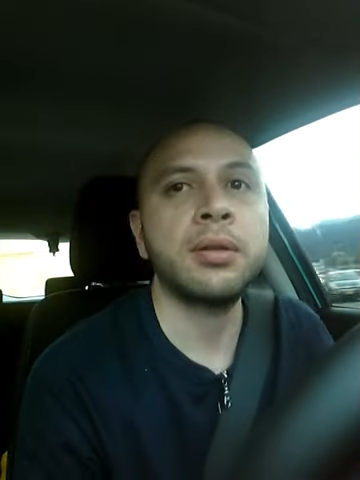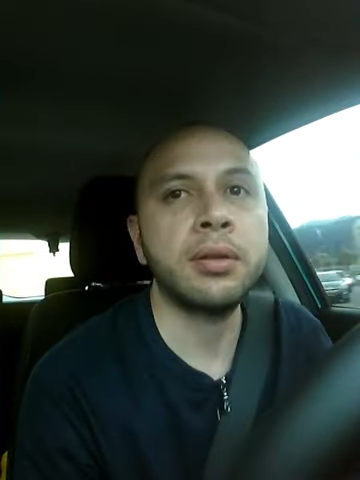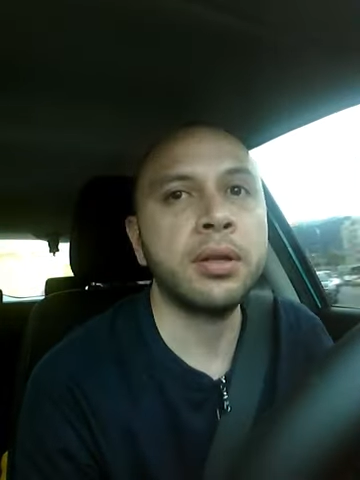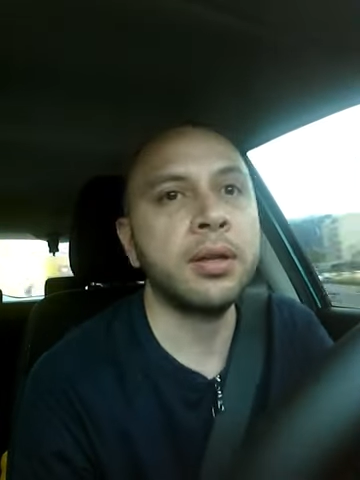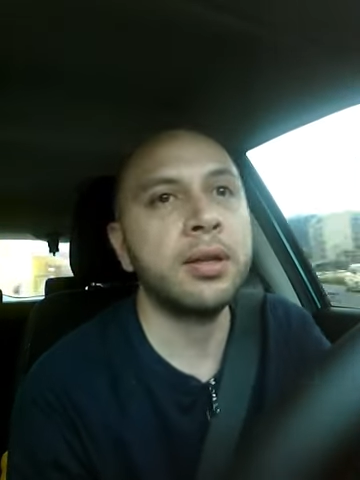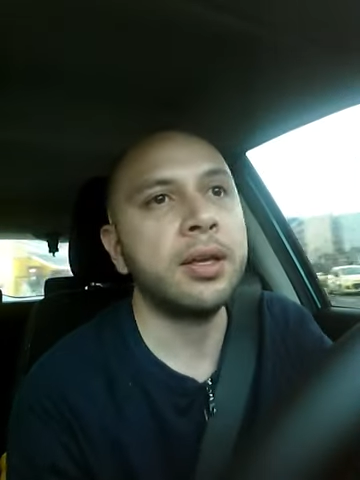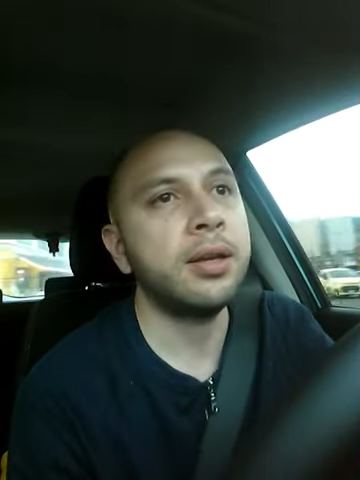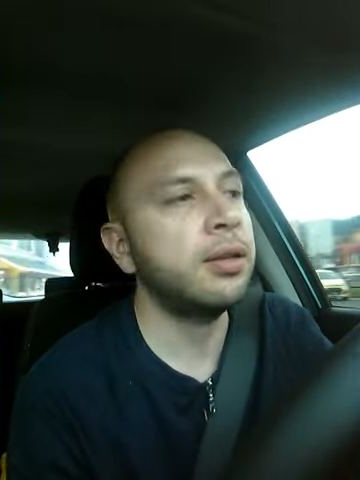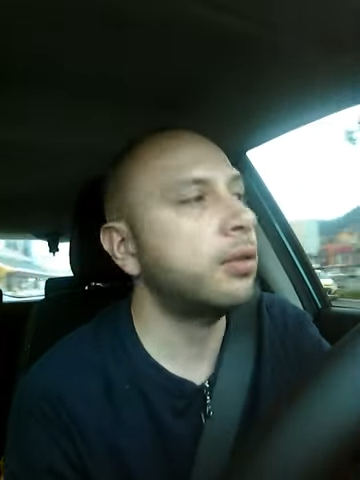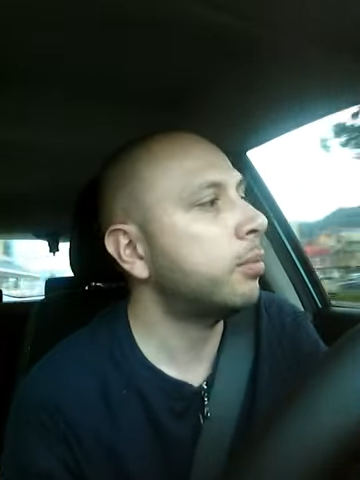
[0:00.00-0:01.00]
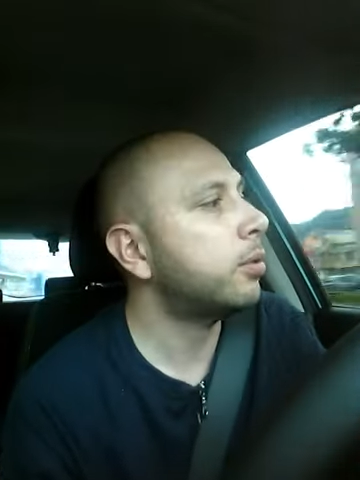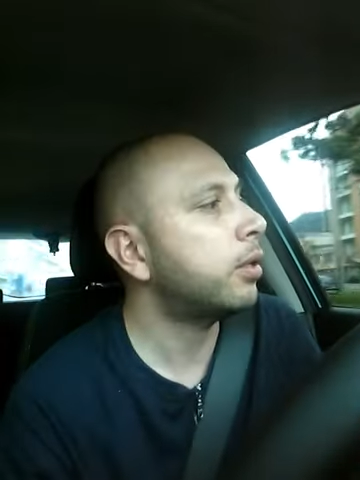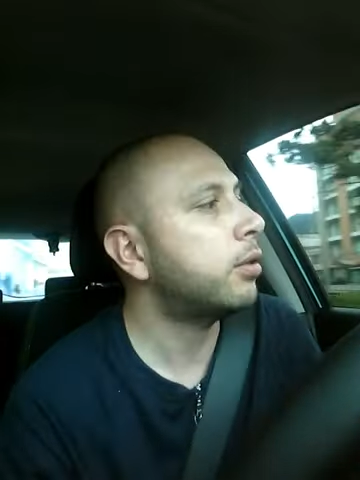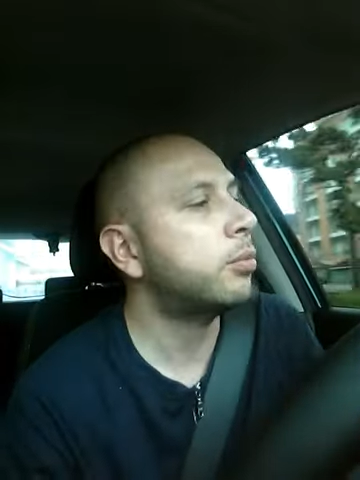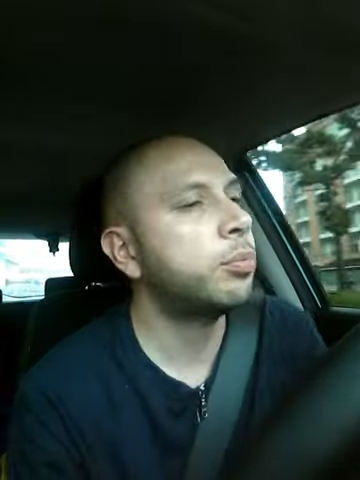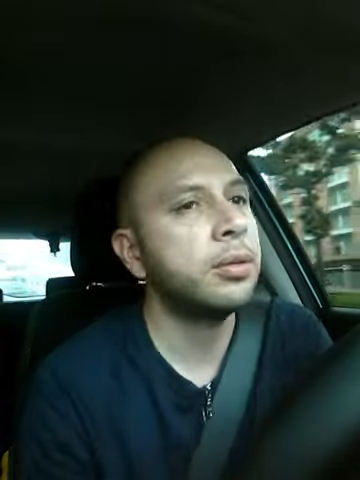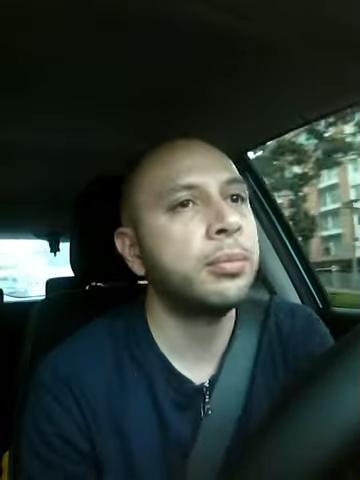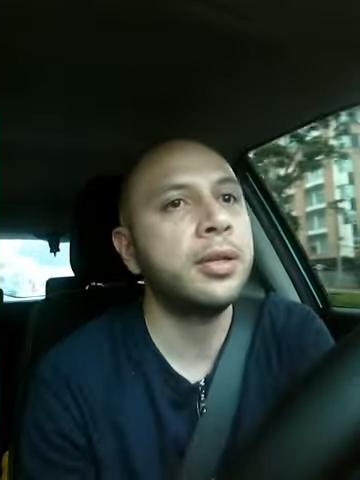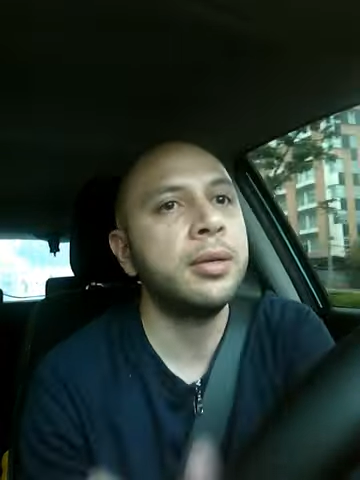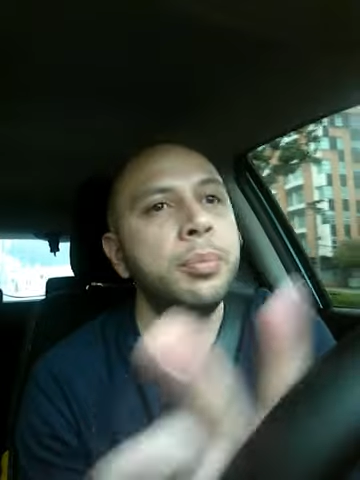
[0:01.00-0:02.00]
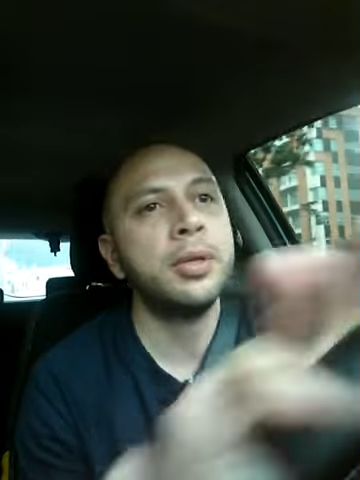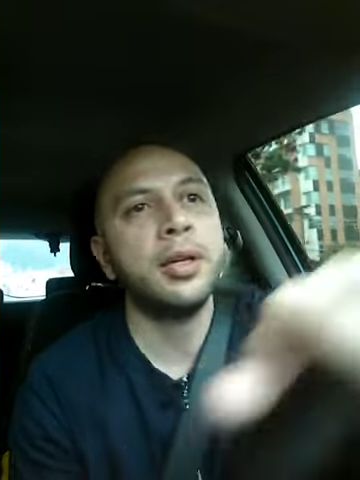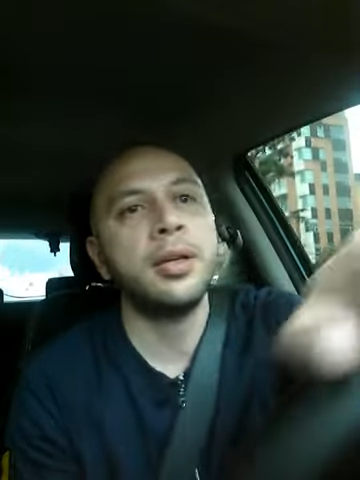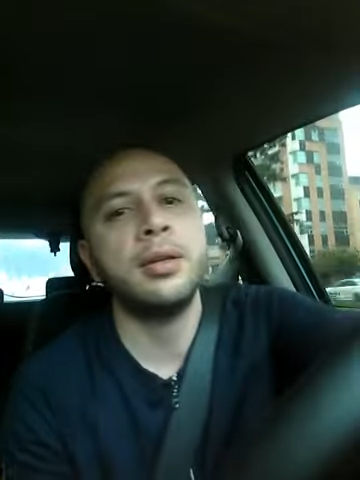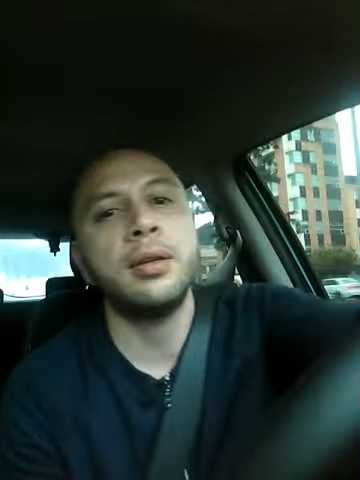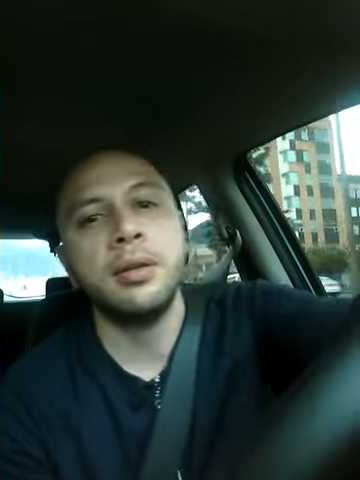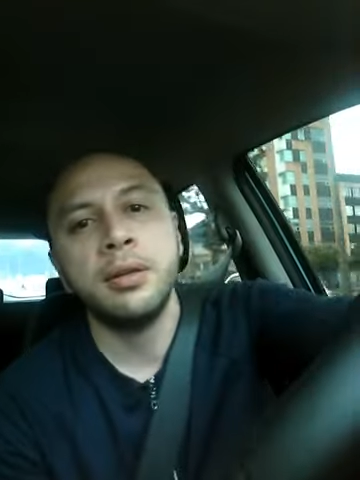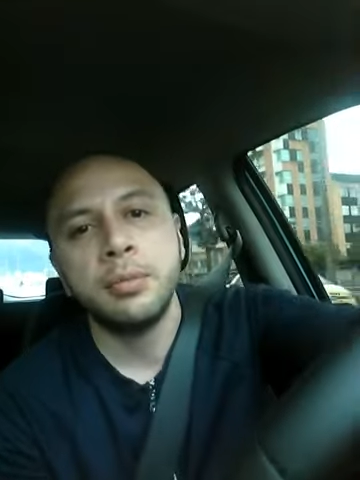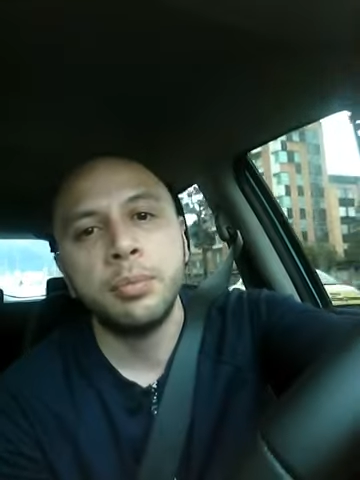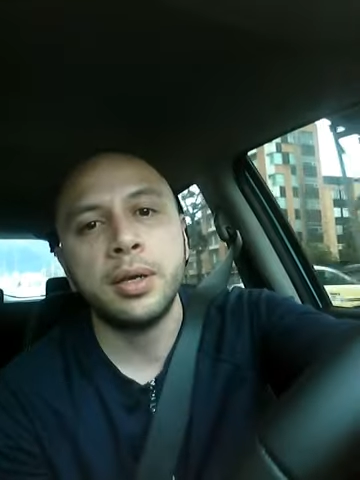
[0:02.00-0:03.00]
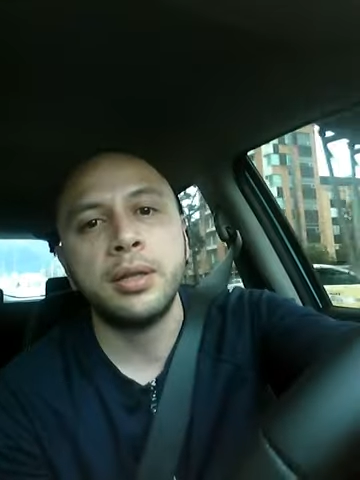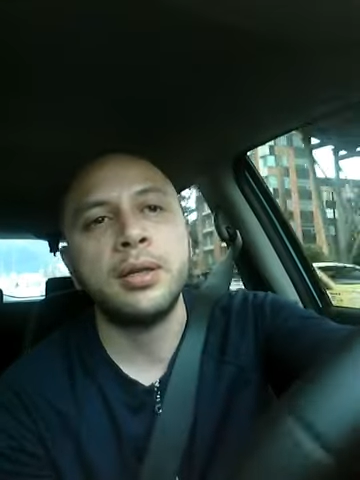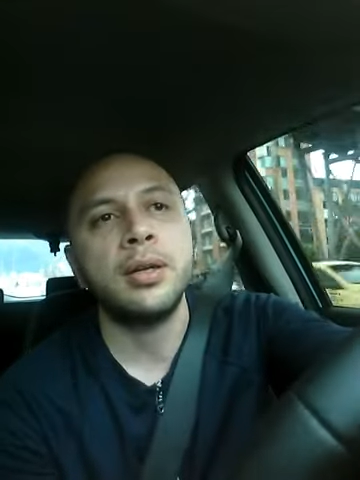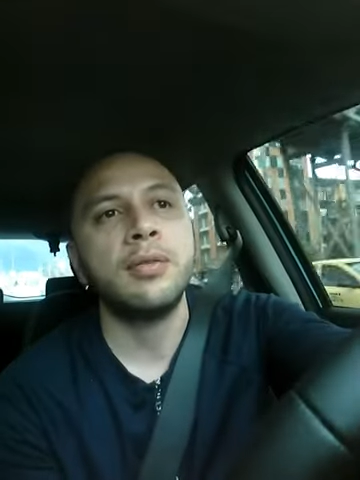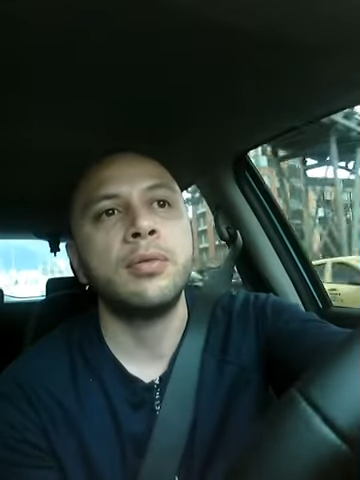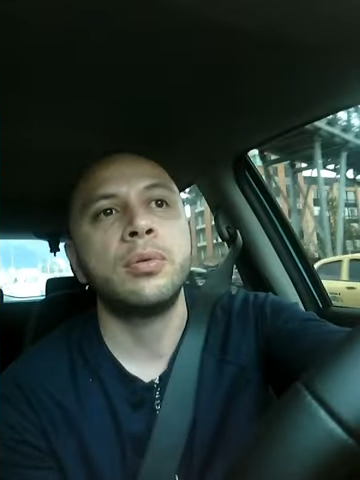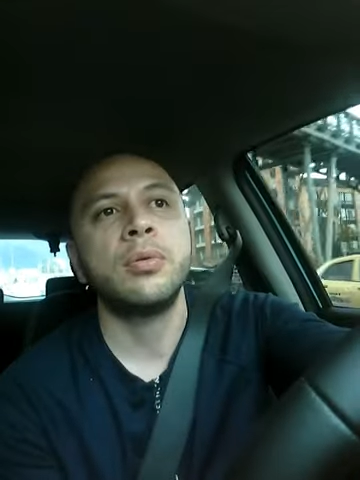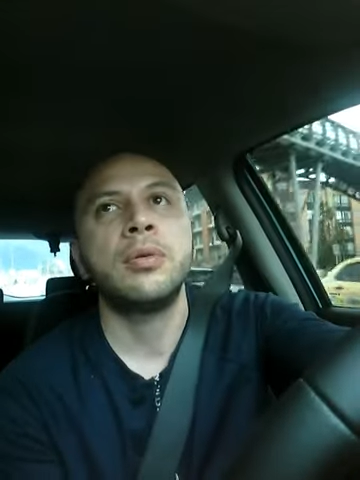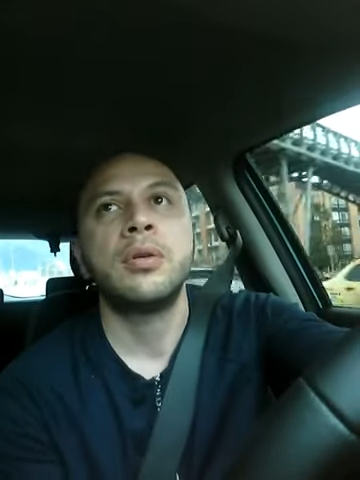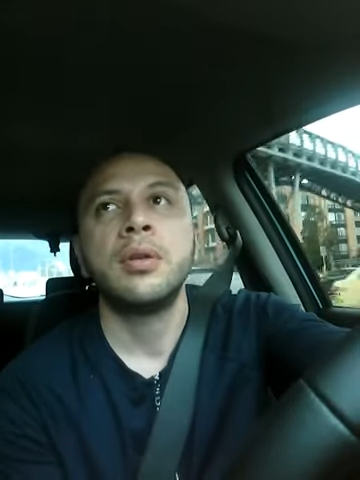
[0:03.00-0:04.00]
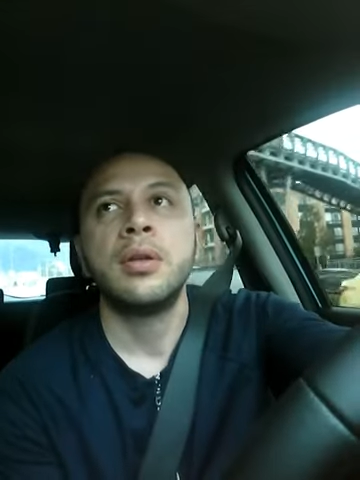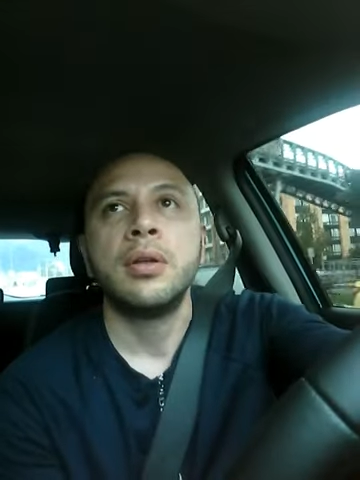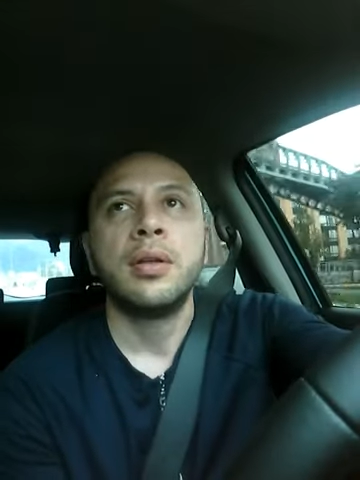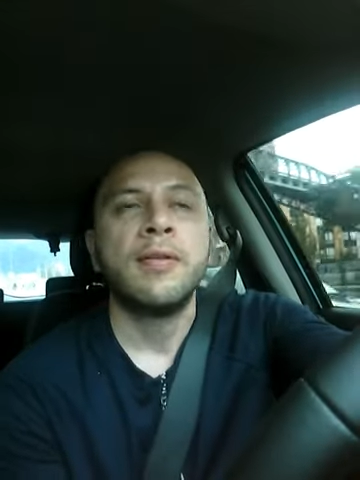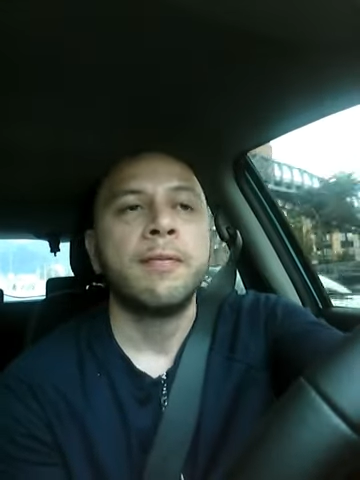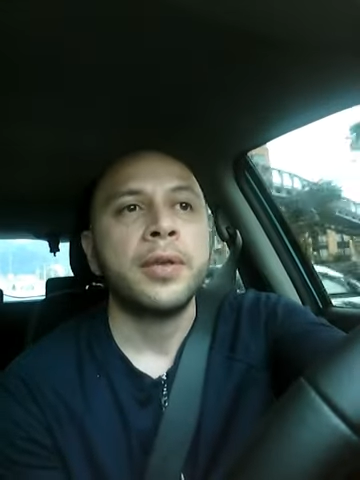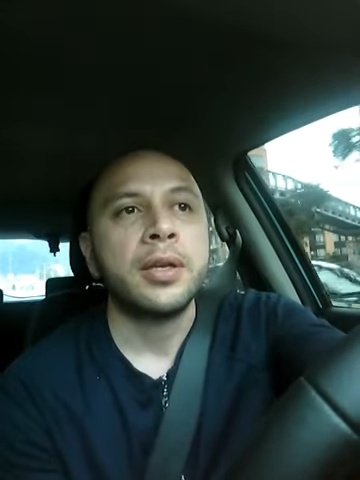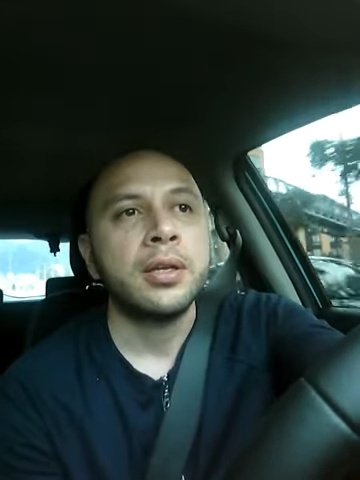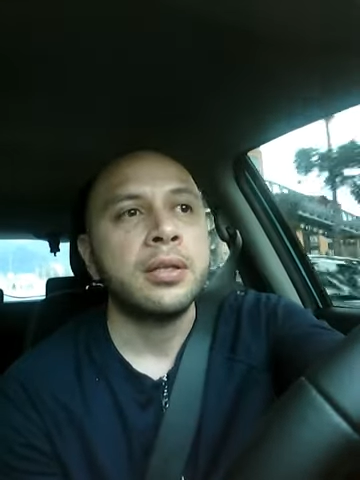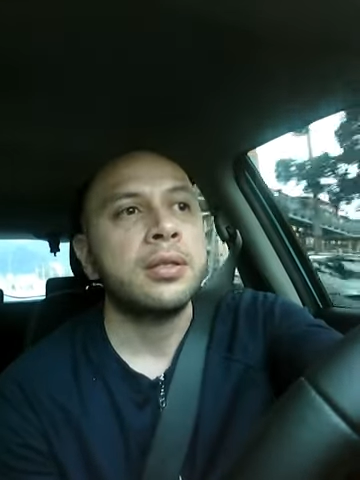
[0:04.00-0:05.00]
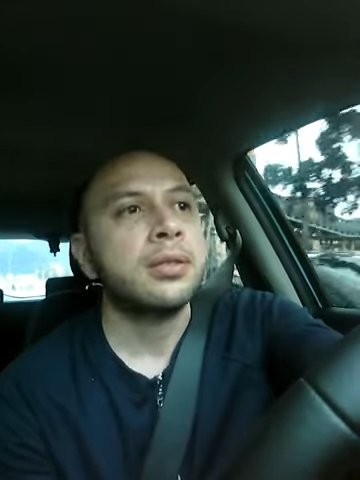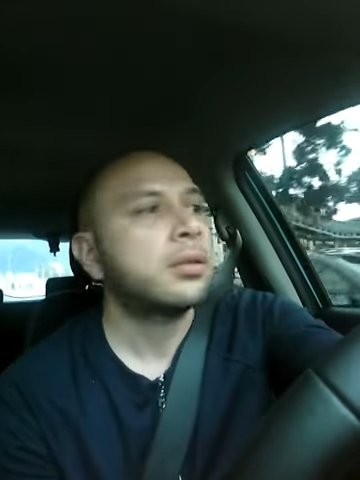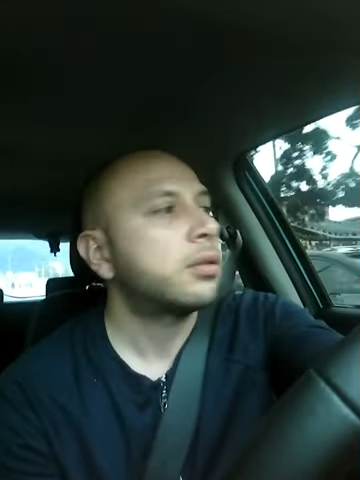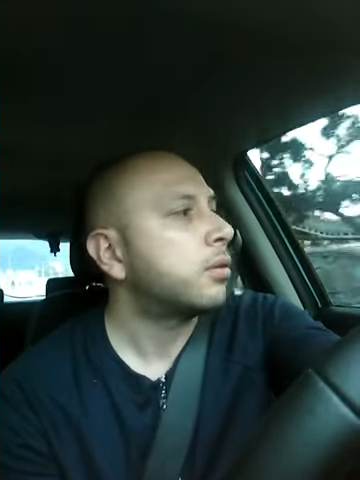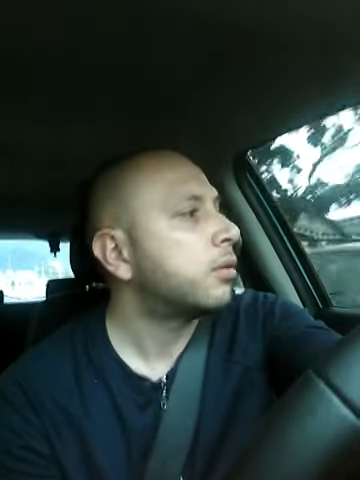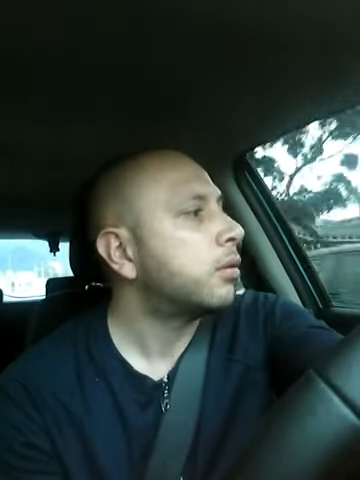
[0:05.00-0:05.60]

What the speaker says: They let themselves be manipulated by the devil, and he just